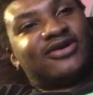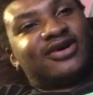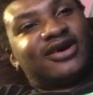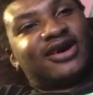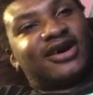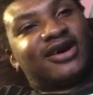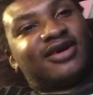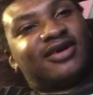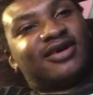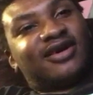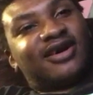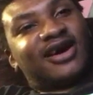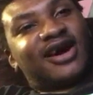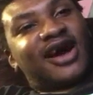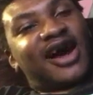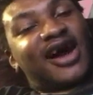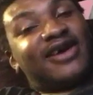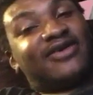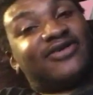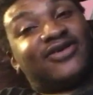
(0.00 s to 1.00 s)

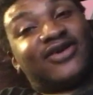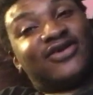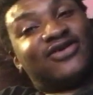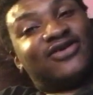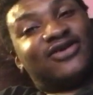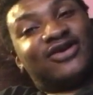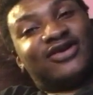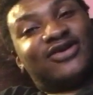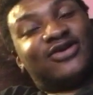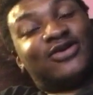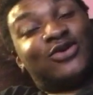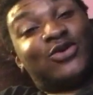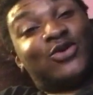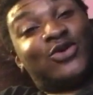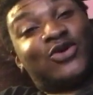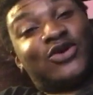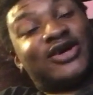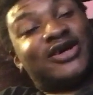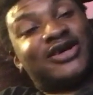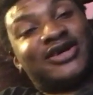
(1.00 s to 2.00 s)
I ain't say shit to
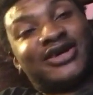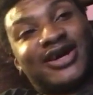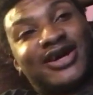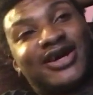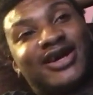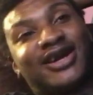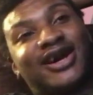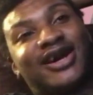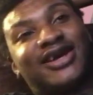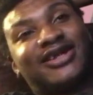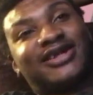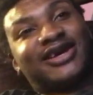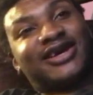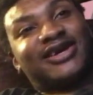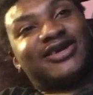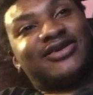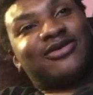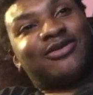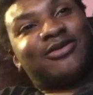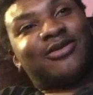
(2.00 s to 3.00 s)
or nothing like that.
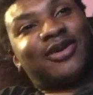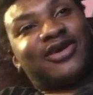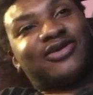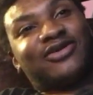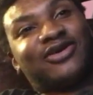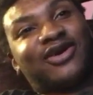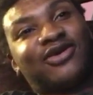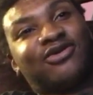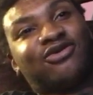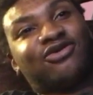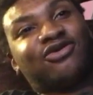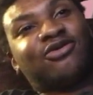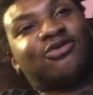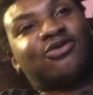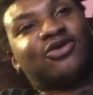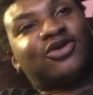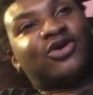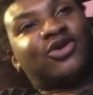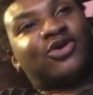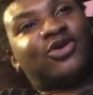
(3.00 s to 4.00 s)
You know, I talked to him
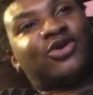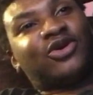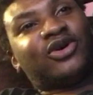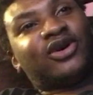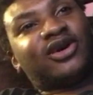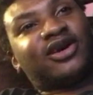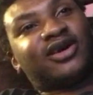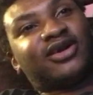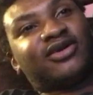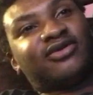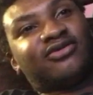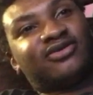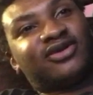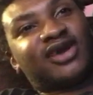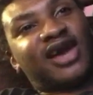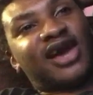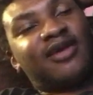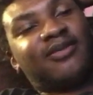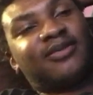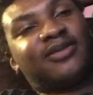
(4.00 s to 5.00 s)
real quick and
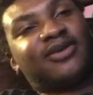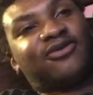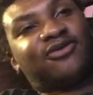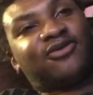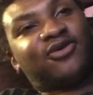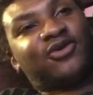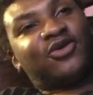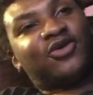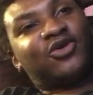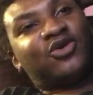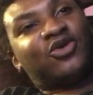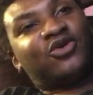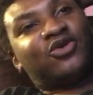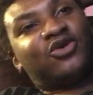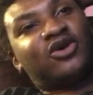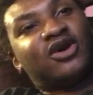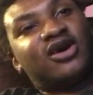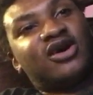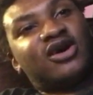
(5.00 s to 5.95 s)
gave him his food.